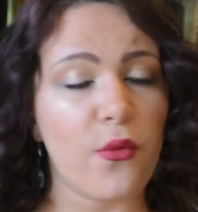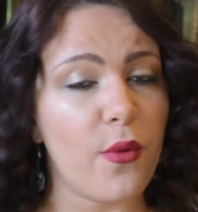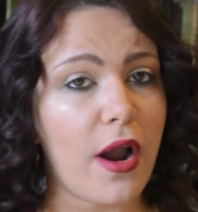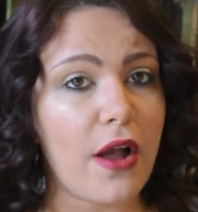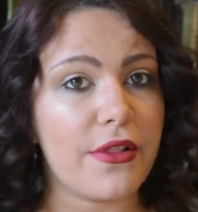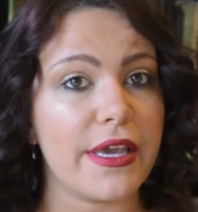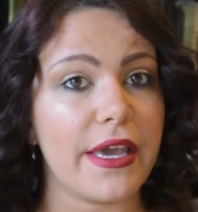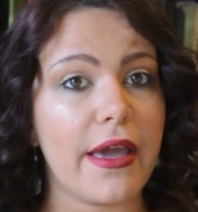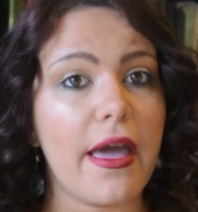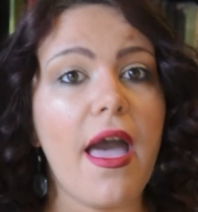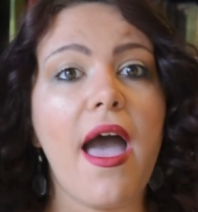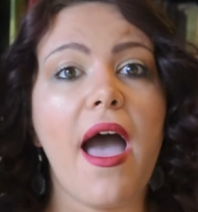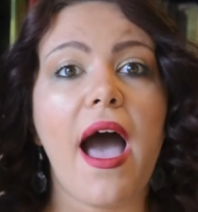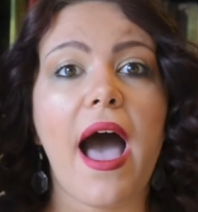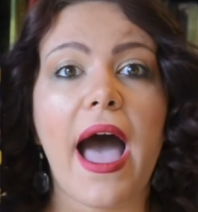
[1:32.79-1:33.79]
Rowling.
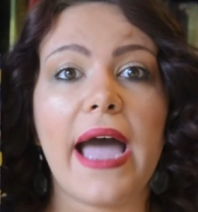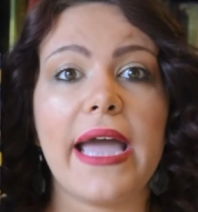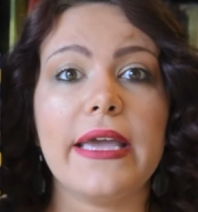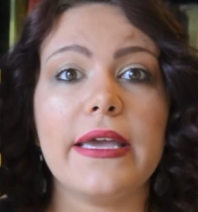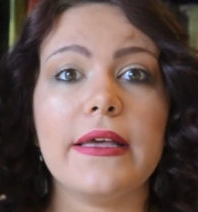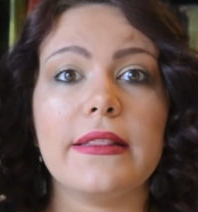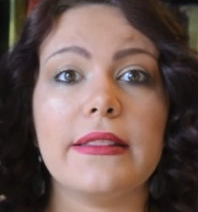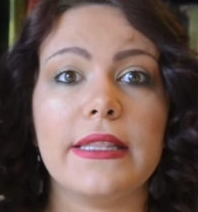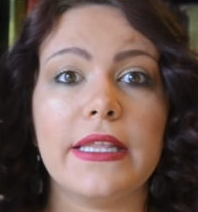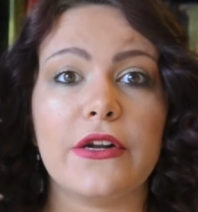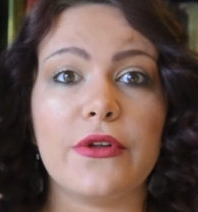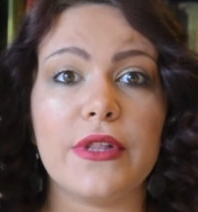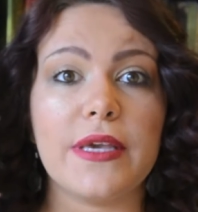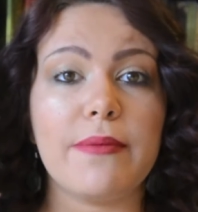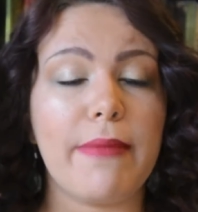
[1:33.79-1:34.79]
I
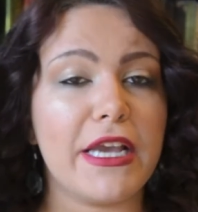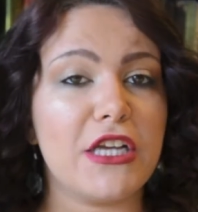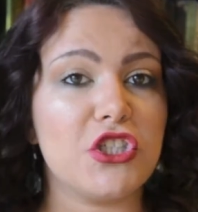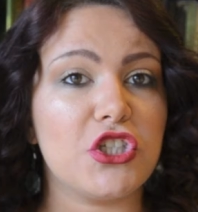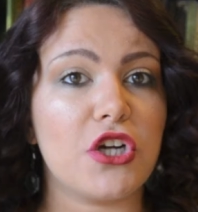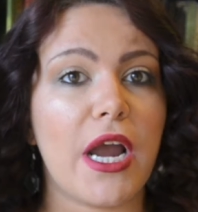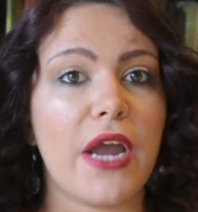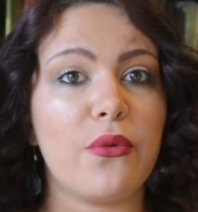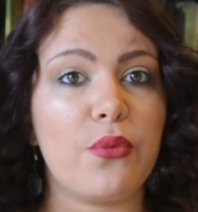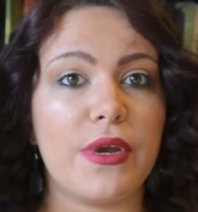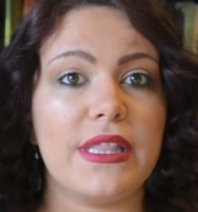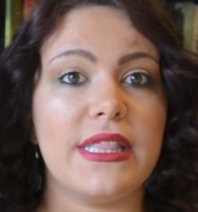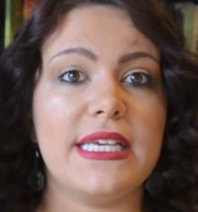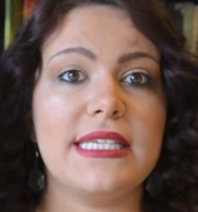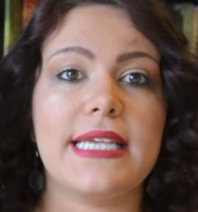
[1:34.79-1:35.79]
literally make sure I
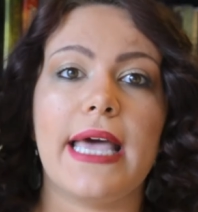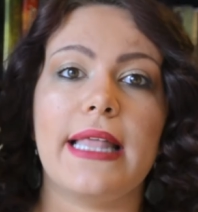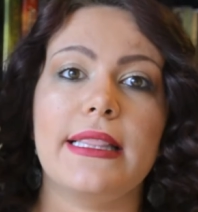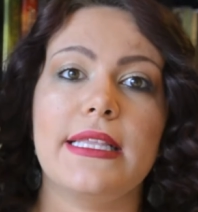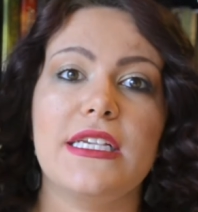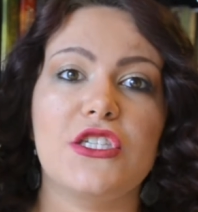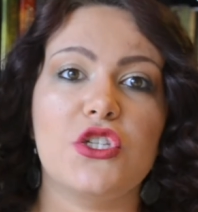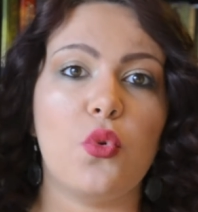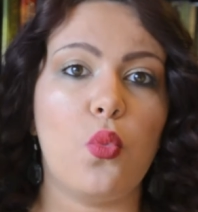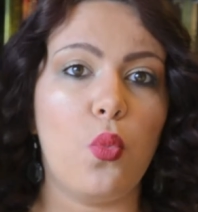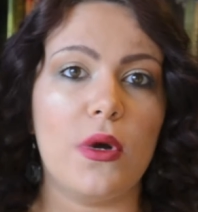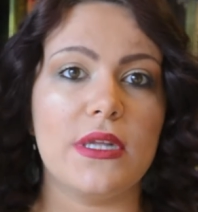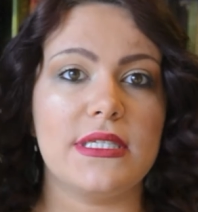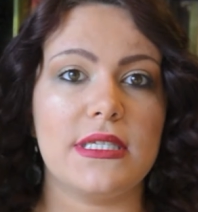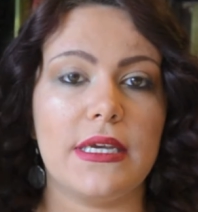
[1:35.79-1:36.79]
read these at least
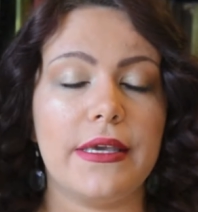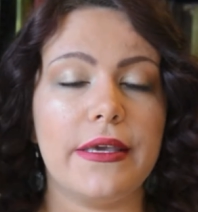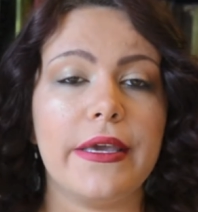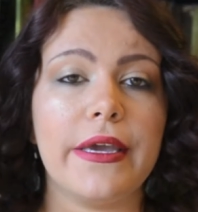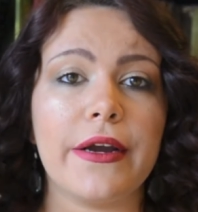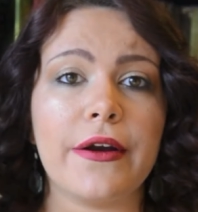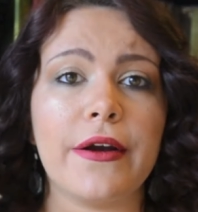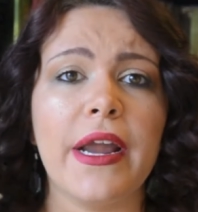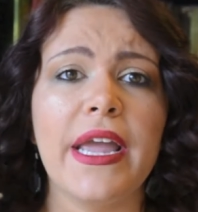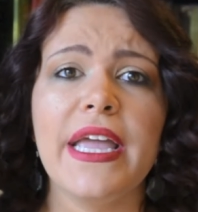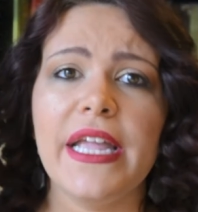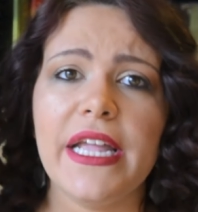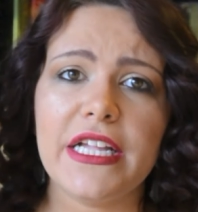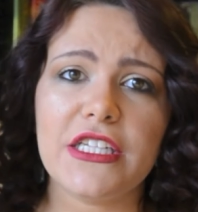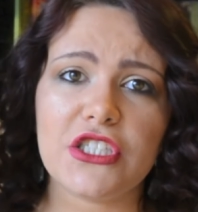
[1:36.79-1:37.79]
once a year.
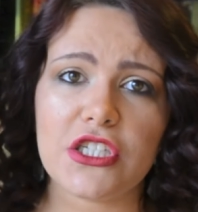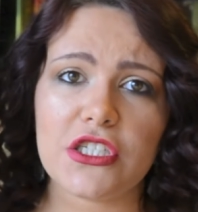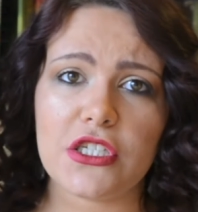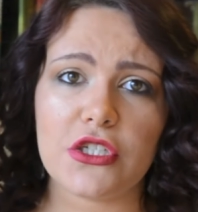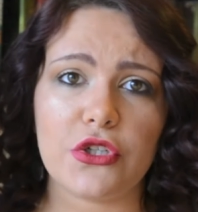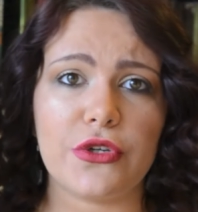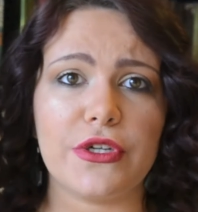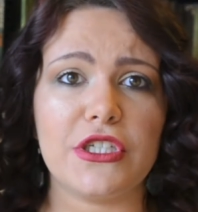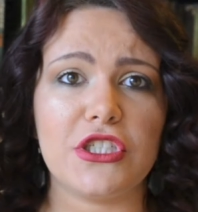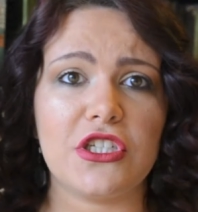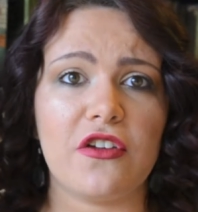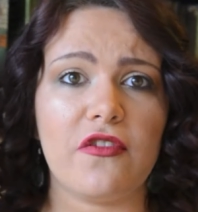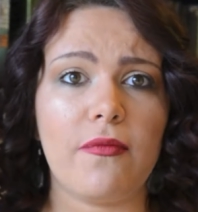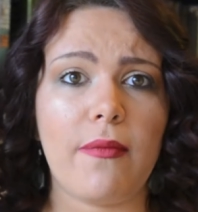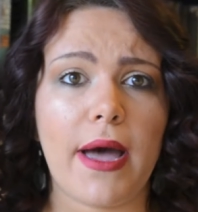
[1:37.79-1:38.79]
It's just a
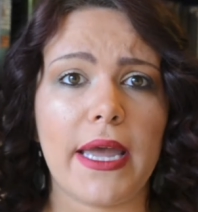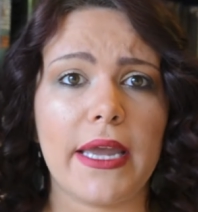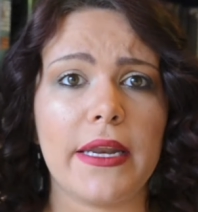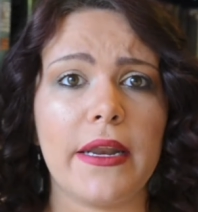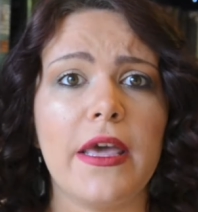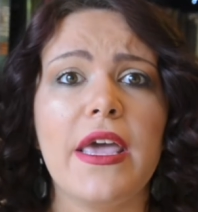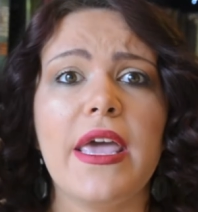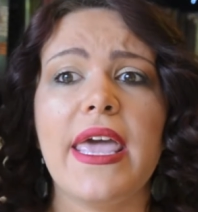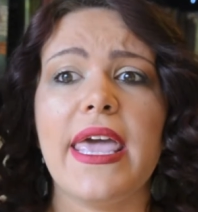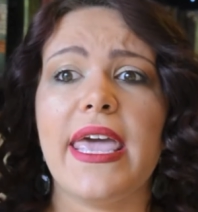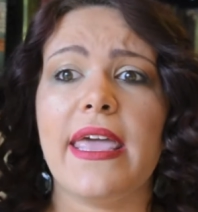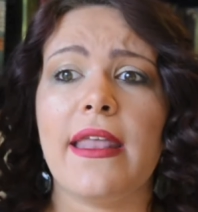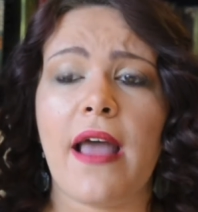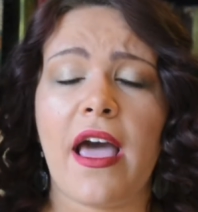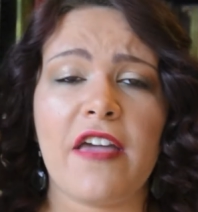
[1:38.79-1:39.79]
tradition of mine.
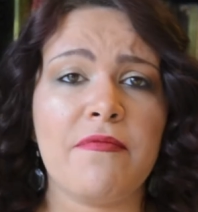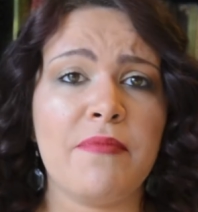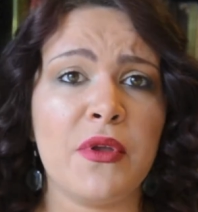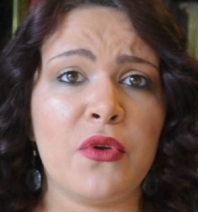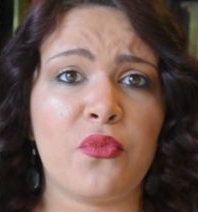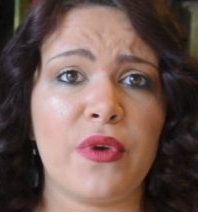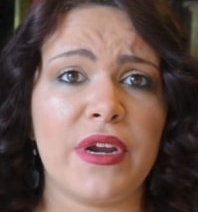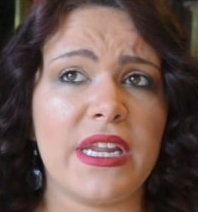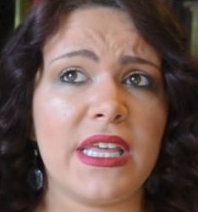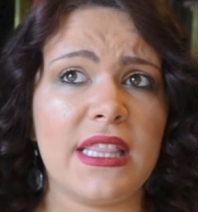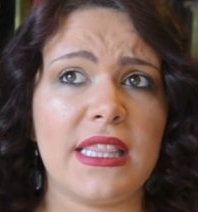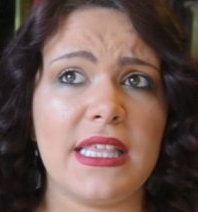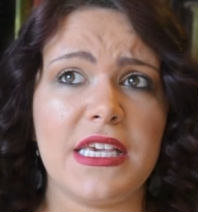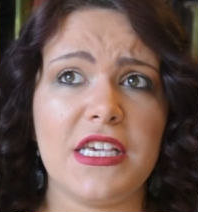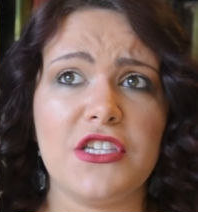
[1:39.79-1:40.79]
And I've been
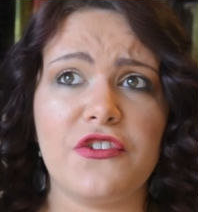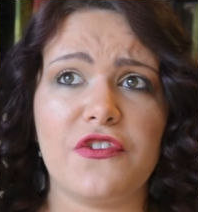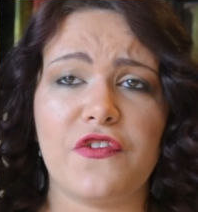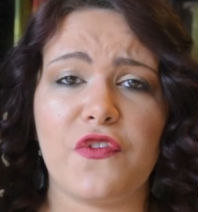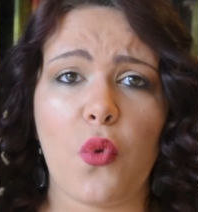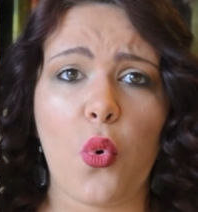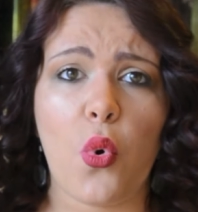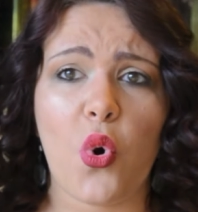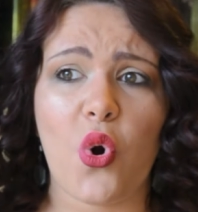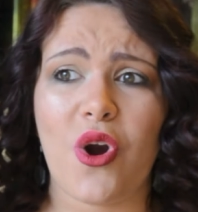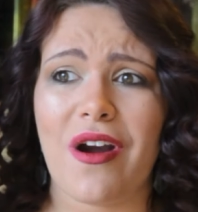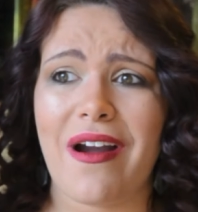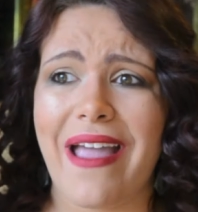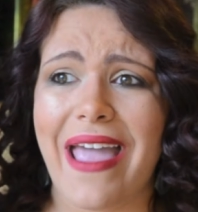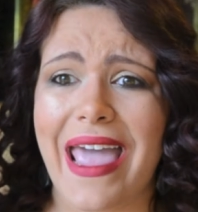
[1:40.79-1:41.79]
reading these
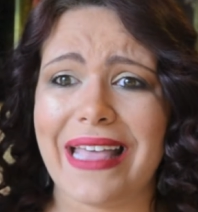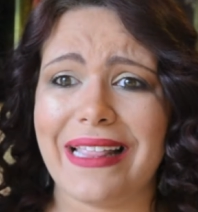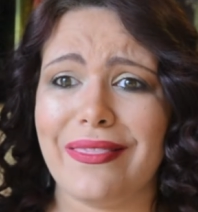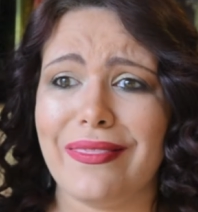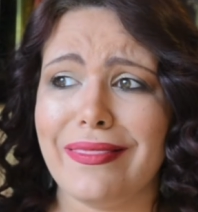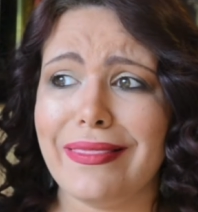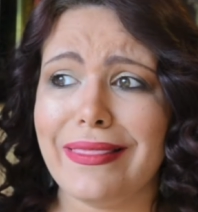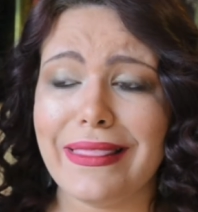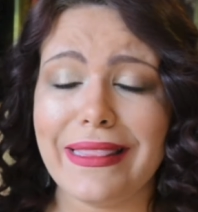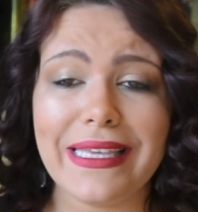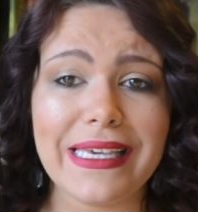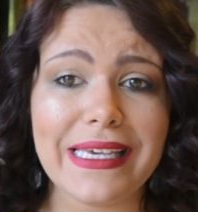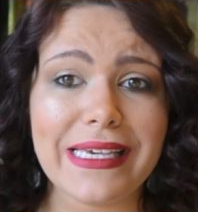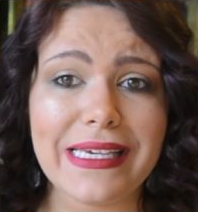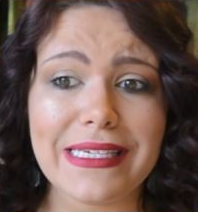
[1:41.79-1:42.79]
for at
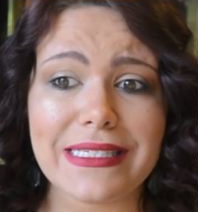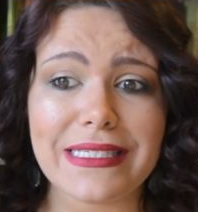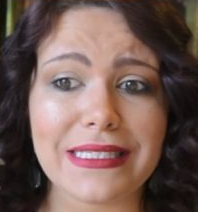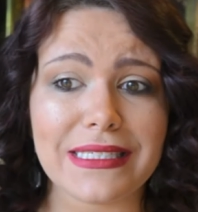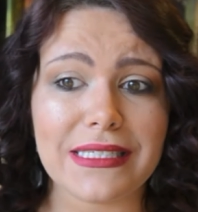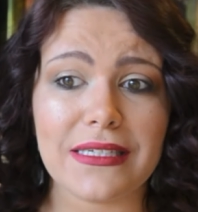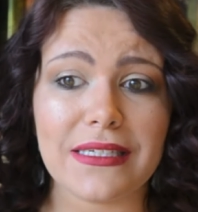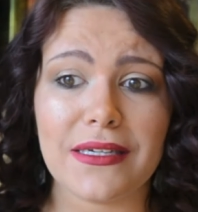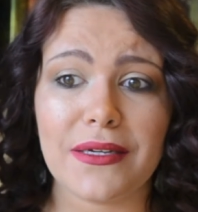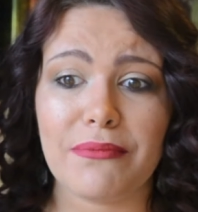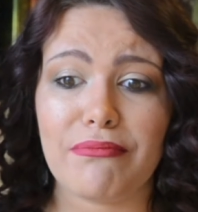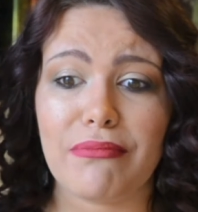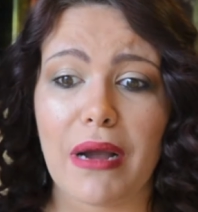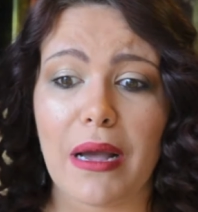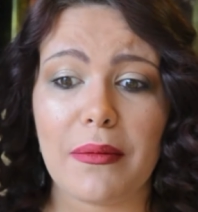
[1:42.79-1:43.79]
least
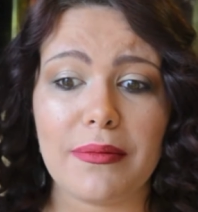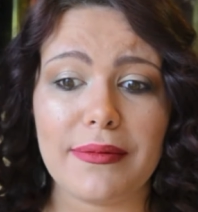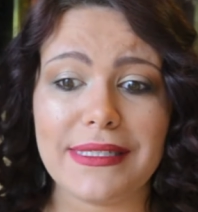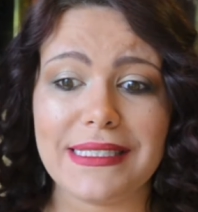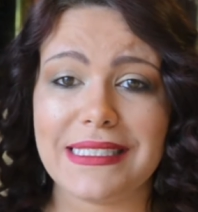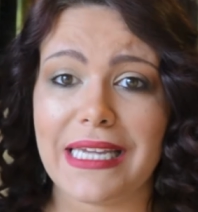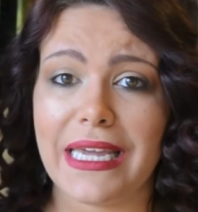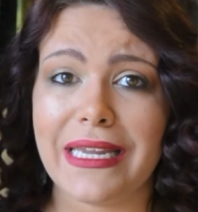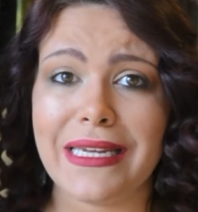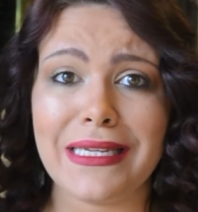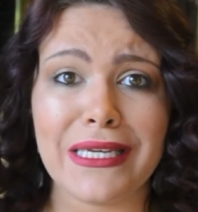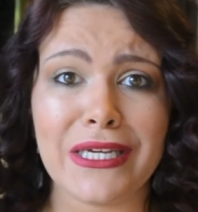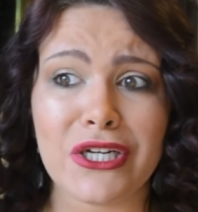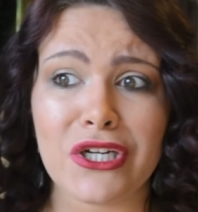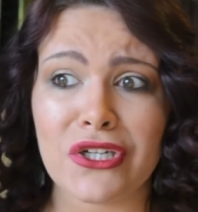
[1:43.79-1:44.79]
probably 10
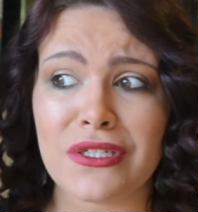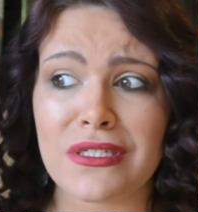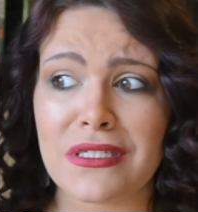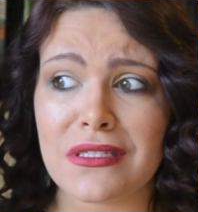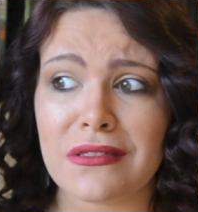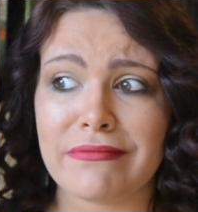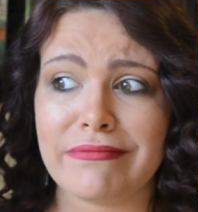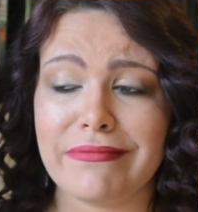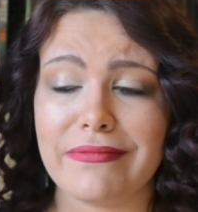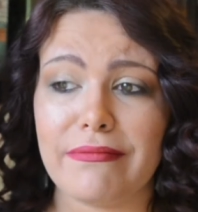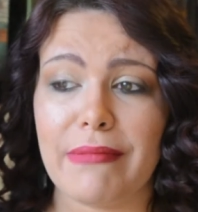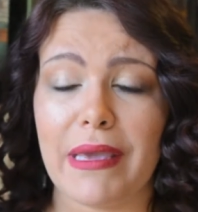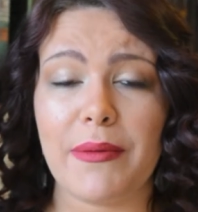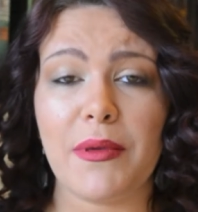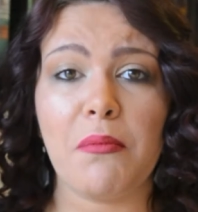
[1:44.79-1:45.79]
years,
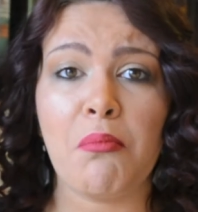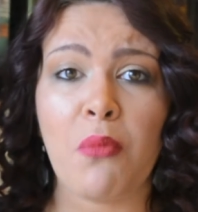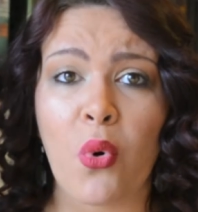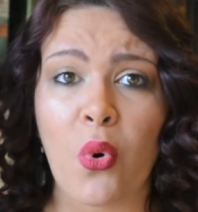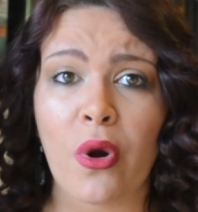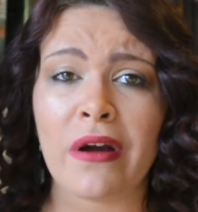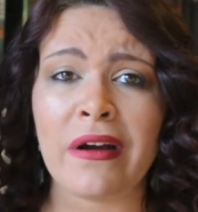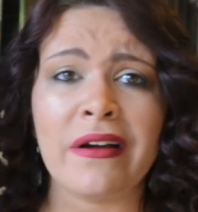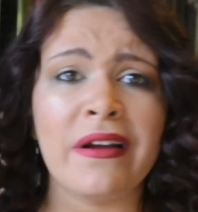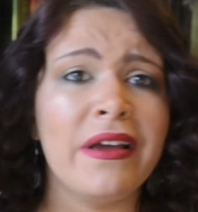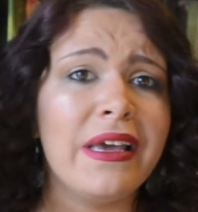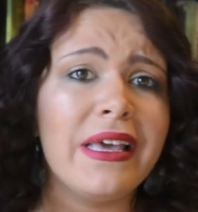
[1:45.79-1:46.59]
maybe more.